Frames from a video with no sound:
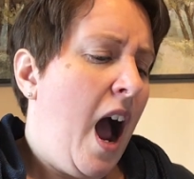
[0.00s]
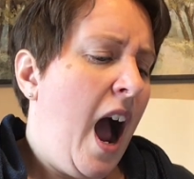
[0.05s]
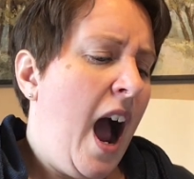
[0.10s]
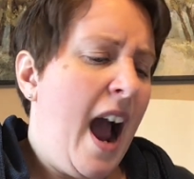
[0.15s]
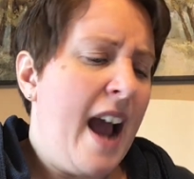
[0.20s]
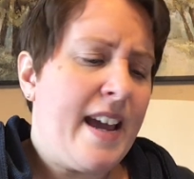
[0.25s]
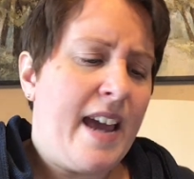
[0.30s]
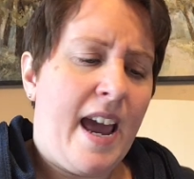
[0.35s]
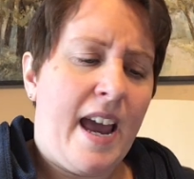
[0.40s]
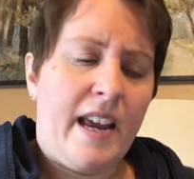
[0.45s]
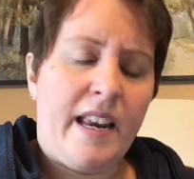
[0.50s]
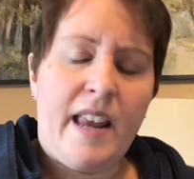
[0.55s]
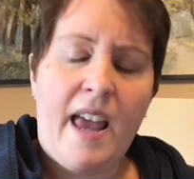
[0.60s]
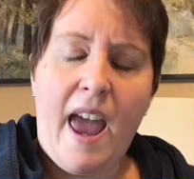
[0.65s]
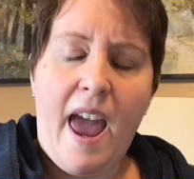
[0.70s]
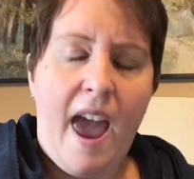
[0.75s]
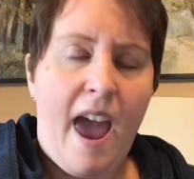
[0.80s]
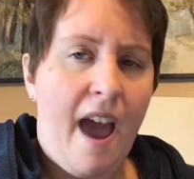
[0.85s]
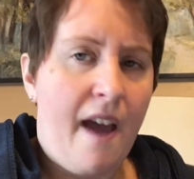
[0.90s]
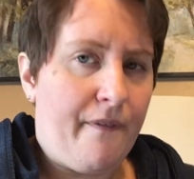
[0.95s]
I hate
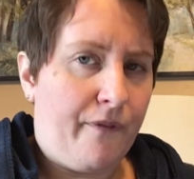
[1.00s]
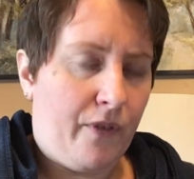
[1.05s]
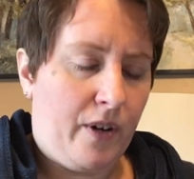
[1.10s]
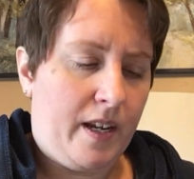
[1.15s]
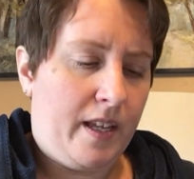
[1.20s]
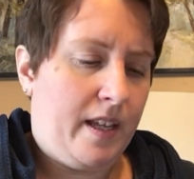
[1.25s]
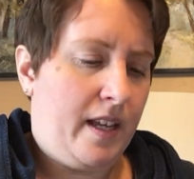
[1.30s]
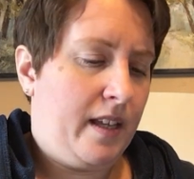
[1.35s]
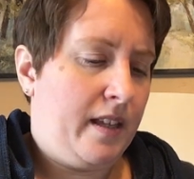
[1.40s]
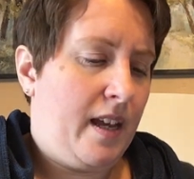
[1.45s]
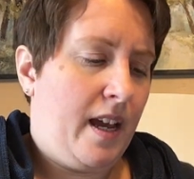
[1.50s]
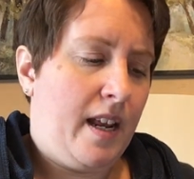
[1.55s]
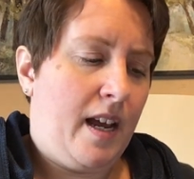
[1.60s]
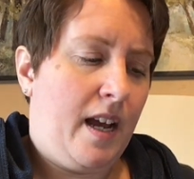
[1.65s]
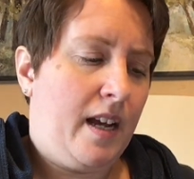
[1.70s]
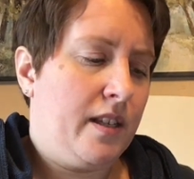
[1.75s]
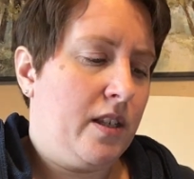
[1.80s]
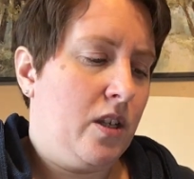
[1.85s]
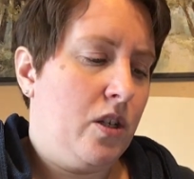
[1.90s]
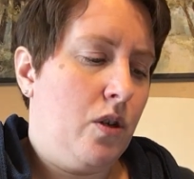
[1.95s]
everything that
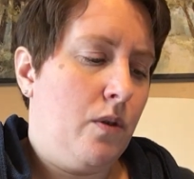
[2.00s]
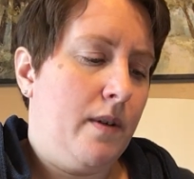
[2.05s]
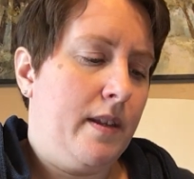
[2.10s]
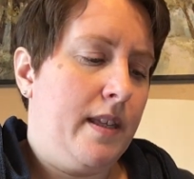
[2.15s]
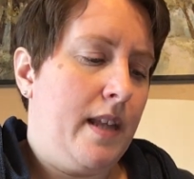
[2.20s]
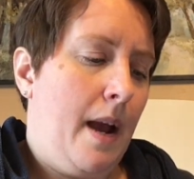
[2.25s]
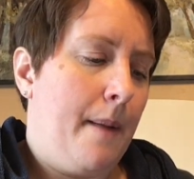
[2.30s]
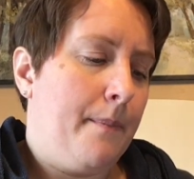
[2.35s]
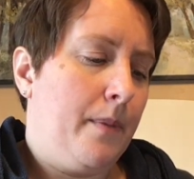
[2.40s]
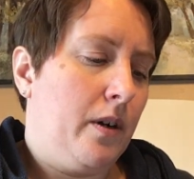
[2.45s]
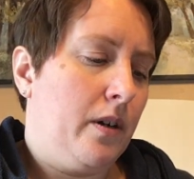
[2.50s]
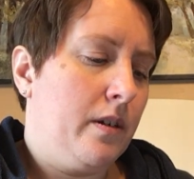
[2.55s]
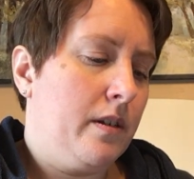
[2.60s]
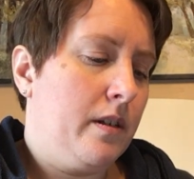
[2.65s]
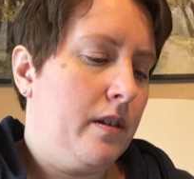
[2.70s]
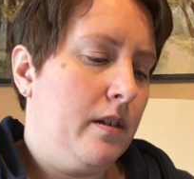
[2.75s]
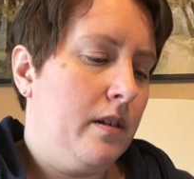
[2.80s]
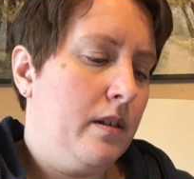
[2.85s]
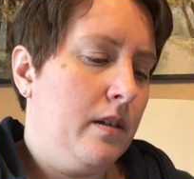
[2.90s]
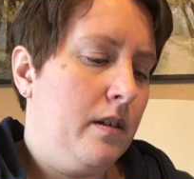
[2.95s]
has to do with
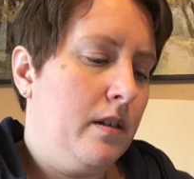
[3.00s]
numbers."